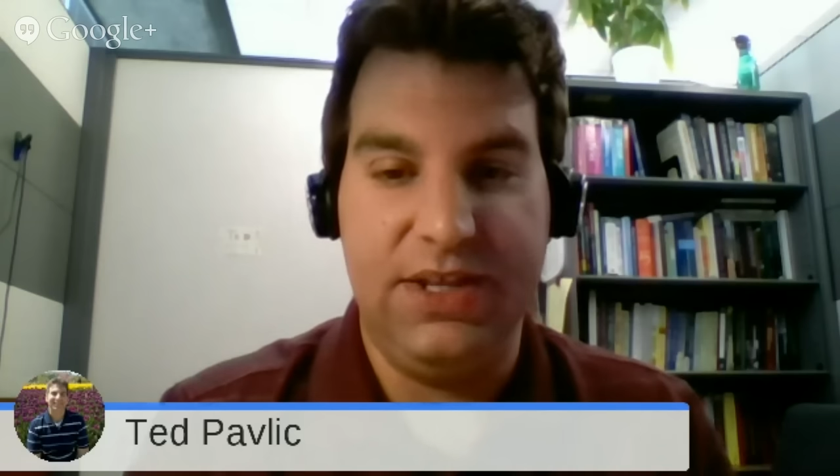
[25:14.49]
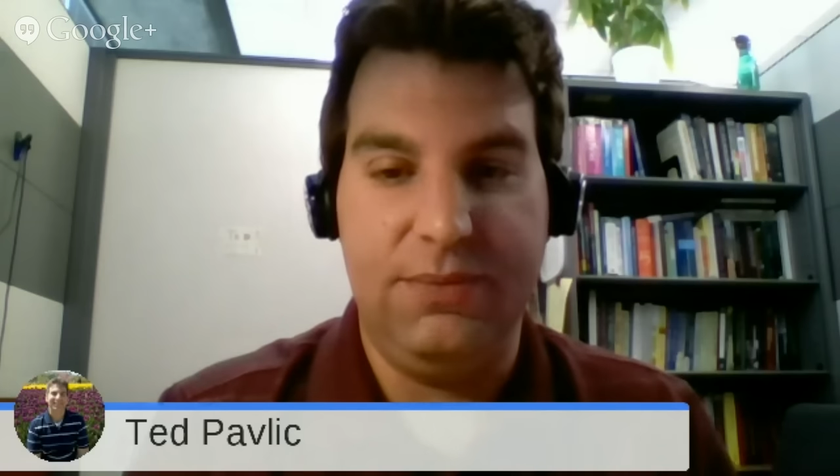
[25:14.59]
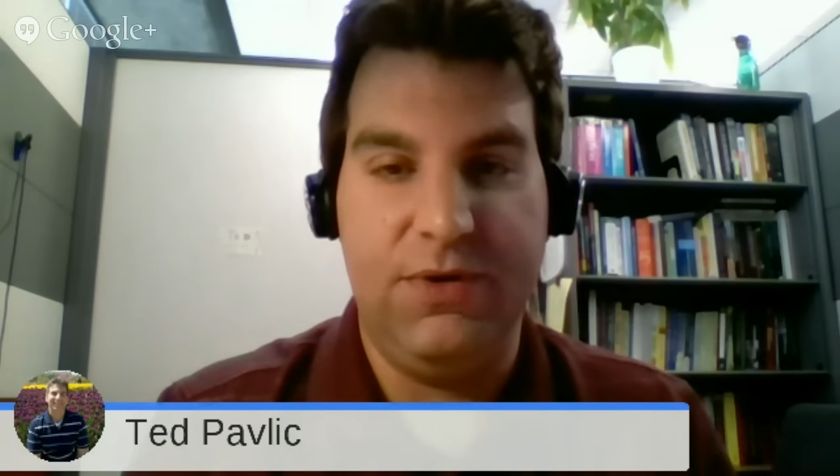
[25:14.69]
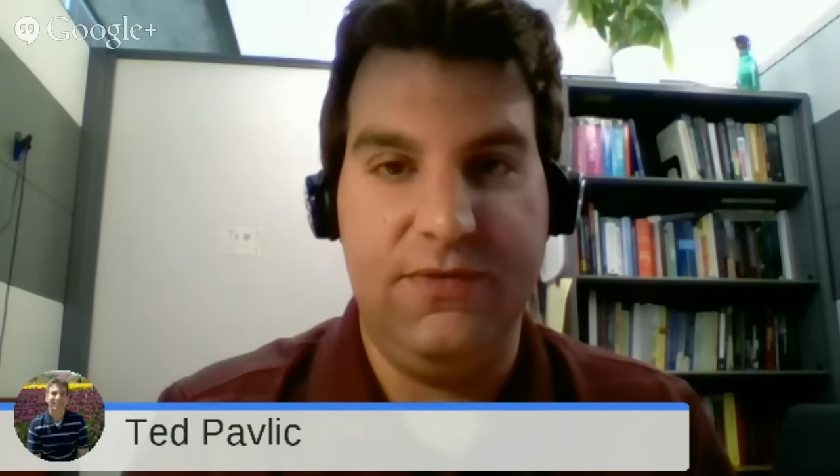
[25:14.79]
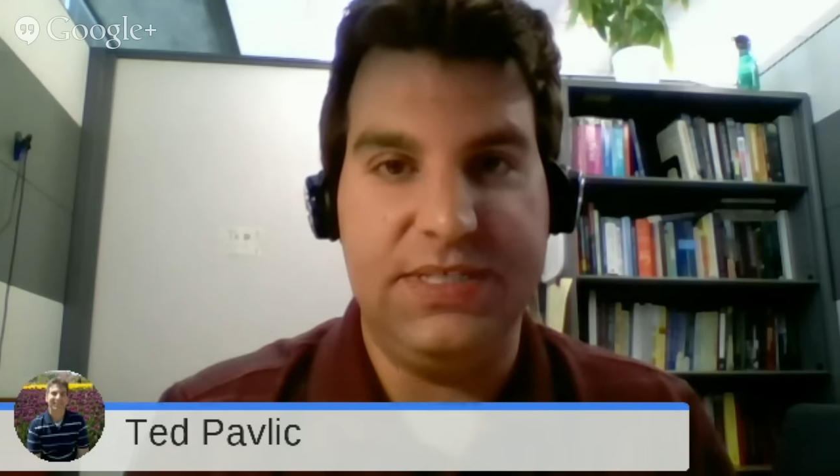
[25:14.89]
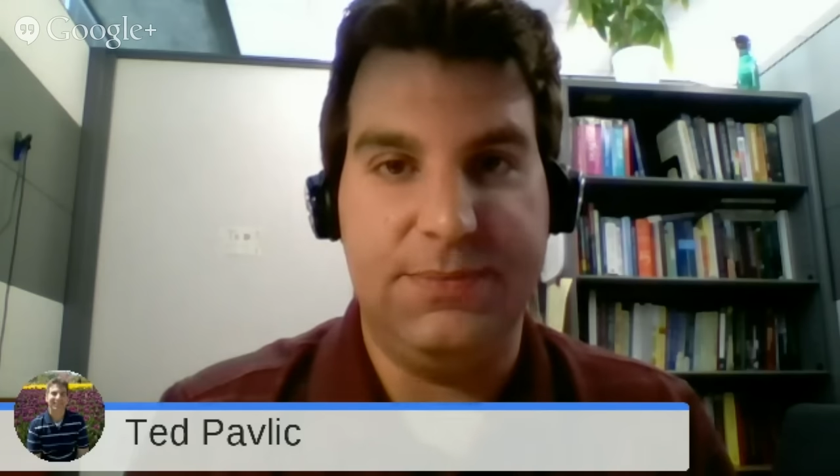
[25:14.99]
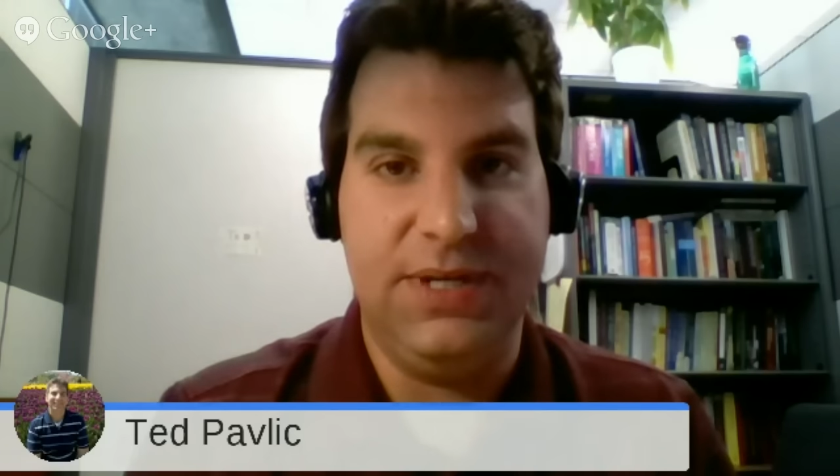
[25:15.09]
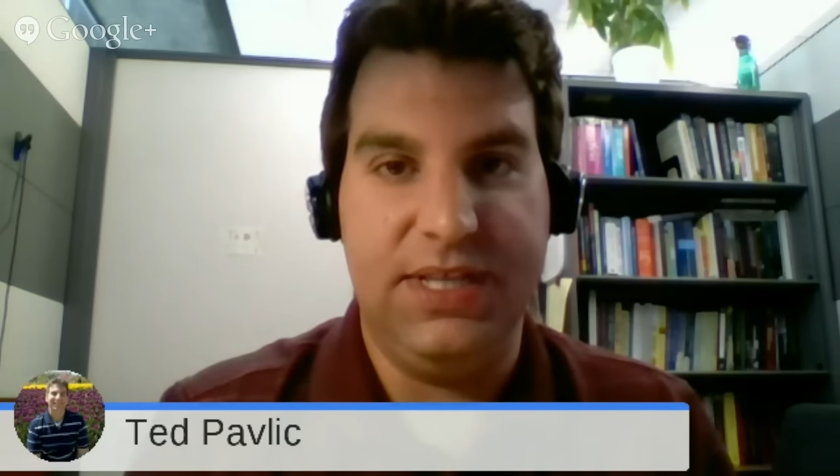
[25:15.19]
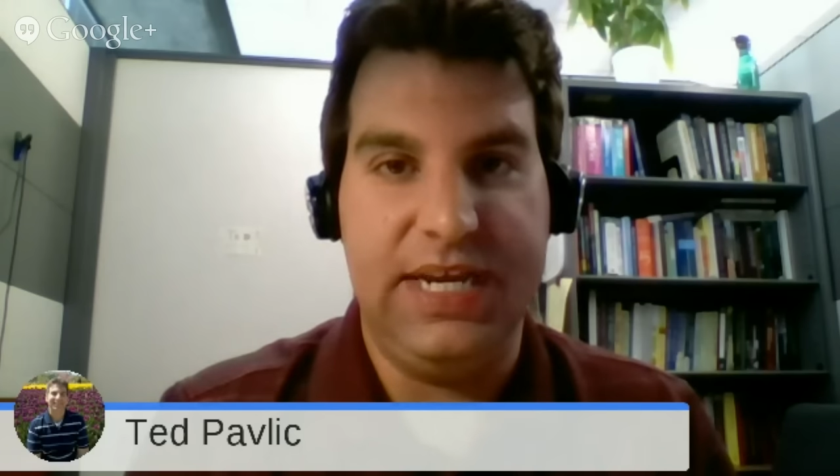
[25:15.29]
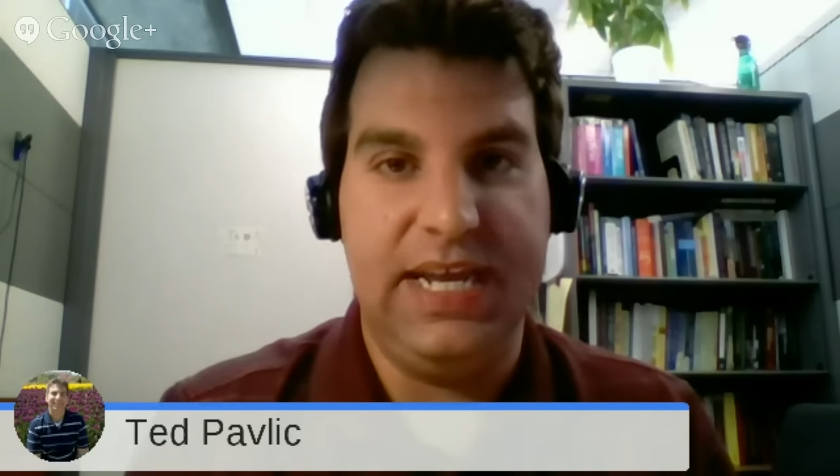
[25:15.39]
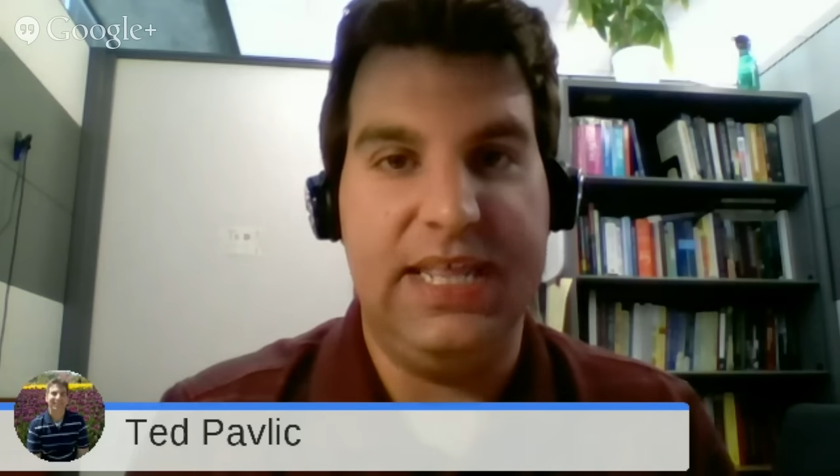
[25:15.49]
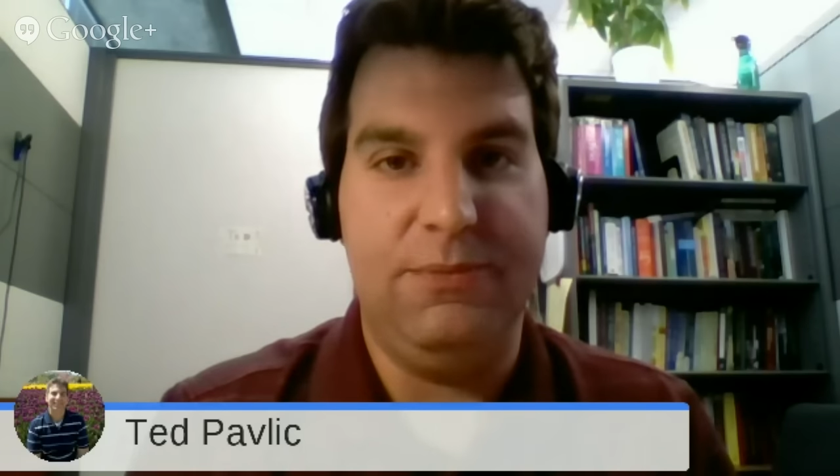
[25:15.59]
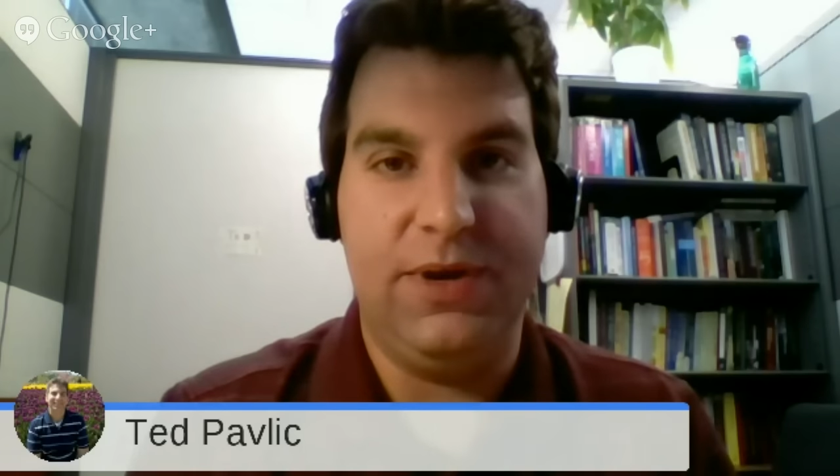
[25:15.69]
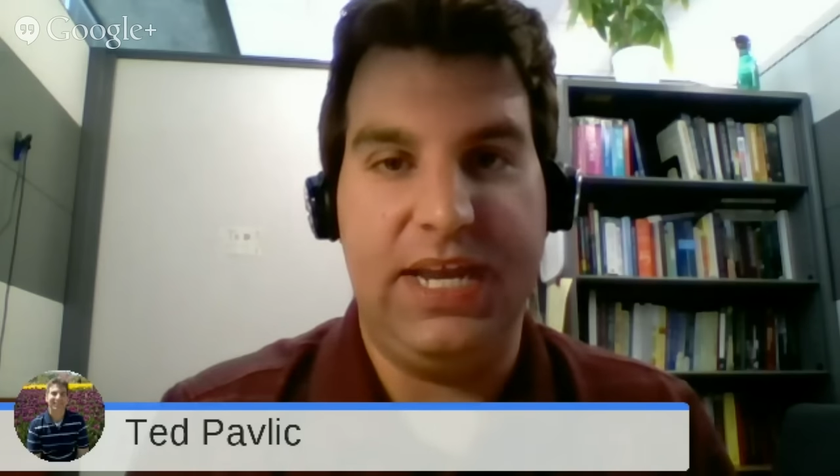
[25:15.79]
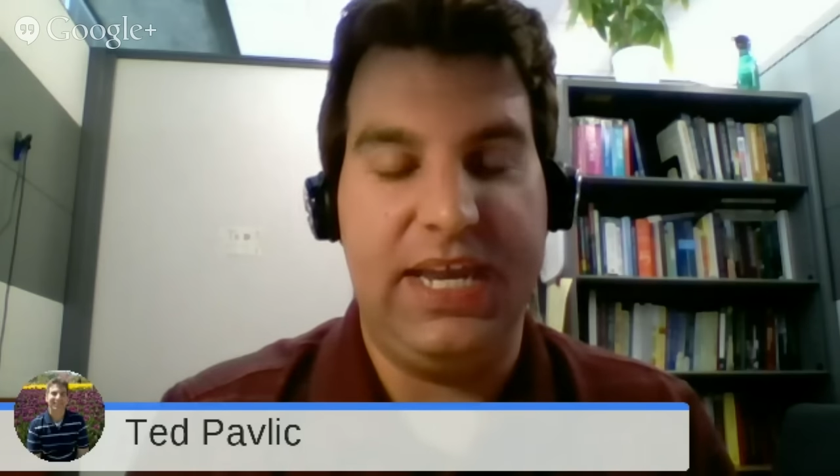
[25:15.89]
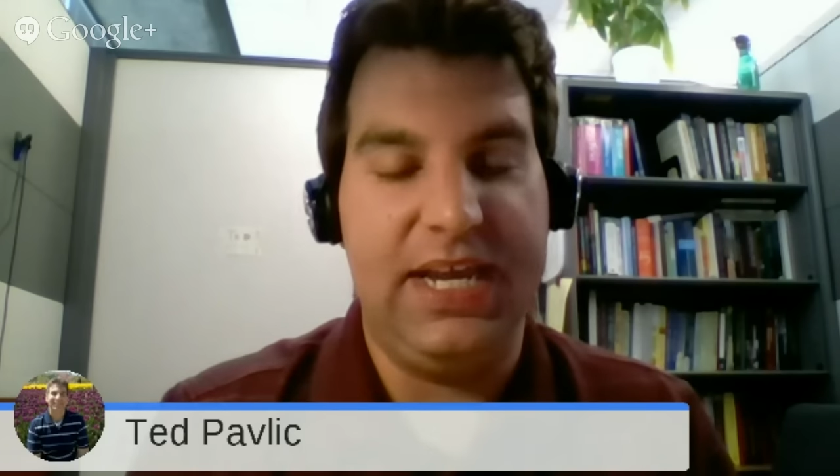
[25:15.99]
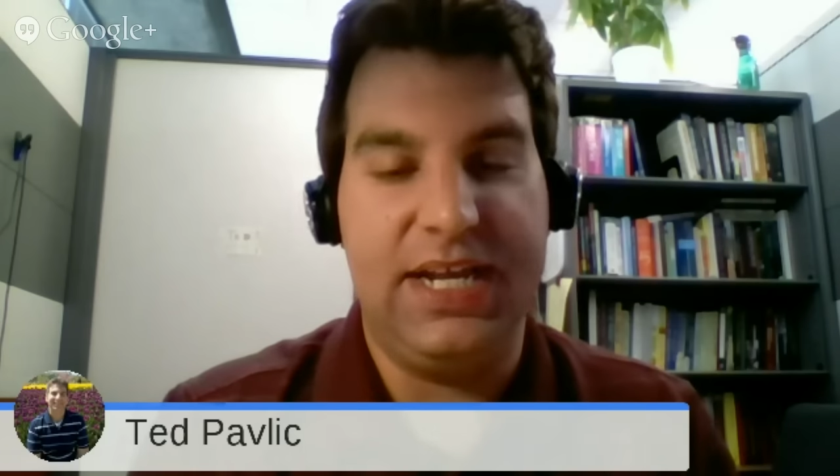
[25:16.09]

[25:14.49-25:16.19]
a little more visibility and then bringing